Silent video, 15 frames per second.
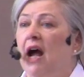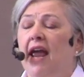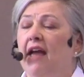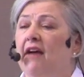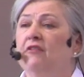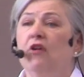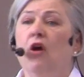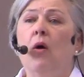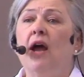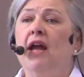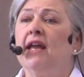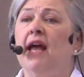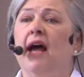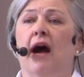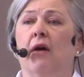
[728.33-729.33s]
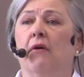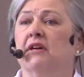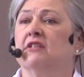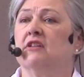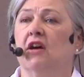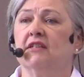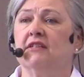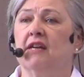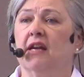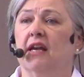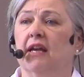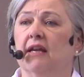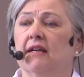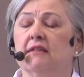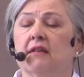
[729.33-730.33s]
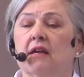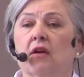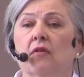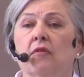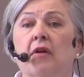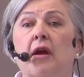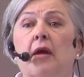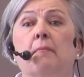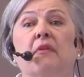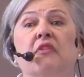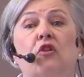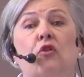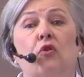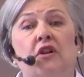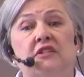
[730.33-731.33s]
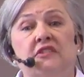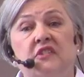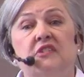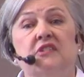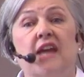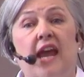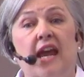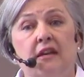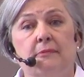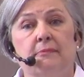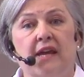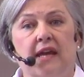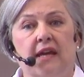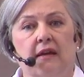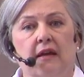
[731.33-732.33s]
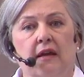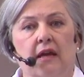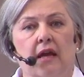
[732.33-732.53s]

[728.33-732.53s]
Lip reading: I had no idea how exhausting it is, but the Lord sustained me.